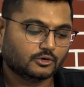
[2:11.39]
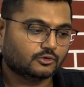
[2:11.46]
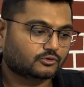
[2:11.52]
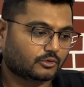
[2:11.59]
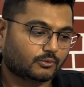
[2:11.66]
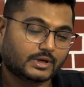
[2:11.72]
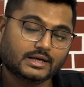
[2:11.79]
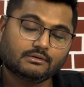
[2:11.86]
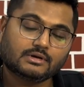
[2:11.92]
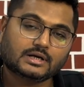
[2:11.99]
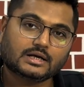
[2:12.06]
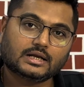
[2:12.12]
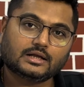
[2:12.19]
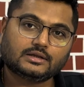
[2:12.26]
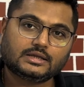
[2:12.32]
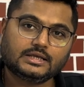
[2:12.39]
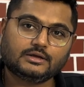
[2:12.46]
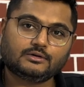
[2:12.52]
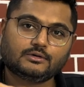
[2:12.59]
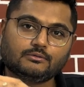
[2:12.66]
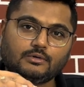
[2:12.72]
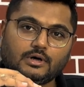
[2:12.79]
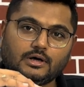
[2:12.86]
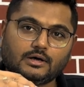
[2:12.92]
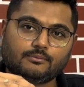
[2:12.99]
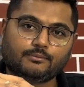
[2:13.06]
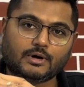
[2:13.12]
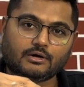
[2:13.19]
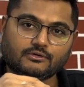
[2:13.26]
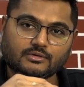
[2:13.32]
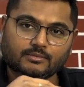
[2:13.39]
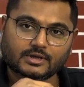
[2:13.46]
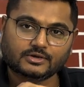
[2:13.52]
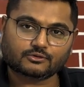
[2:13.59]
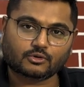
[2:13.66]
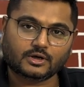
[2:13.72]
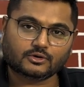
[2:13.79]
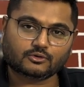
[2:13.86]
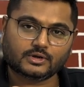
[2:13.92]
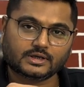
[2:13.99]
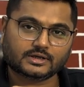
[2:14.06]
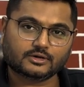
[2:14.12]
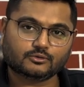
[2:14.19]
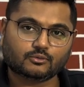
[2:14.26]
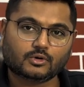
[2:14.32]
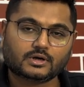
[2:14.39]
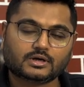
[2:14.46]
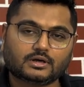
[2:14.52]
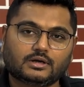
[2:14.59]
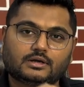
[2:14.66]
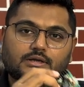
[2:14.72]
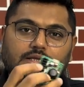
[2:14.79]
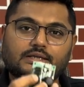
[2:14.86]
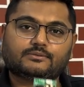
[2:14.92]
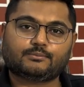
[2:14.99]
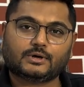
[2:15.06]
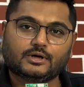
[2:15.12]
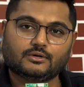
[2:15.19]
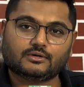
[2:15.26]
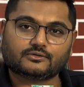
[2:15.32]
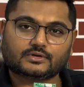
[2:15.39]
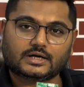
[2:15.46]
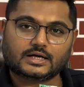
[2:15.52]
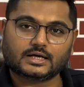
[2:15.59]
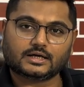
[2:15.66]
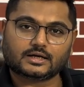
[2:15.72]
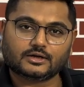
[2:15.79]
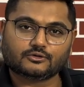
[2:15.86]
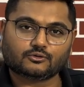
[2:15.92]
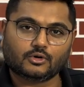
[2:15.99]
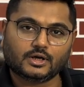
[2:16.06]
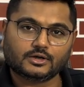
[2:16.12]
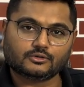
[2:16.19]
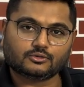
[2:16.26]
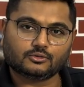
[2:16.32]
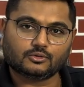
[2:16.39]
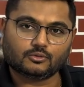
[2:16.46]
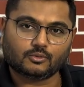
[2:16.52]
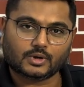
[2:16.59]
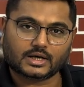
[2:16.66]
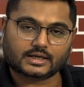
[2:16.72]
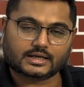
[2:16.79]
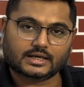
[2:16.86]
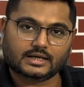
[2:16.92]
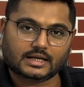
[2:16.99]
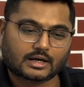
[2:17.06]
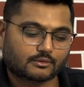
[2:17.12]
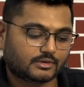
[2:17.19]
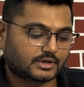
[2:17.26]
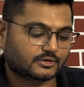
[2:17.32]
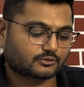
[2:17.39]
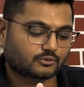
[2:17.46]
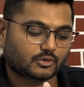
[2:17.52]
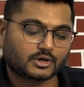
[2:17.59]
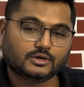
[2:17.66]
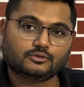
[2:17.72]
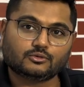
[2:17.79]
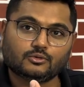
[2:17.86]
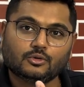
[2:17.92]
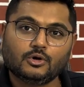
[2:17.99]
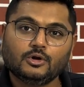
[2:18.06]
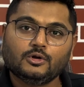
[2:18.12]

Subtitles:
So whenever the power supply is going to increase, what this particular circuitry is going to work and how it is going to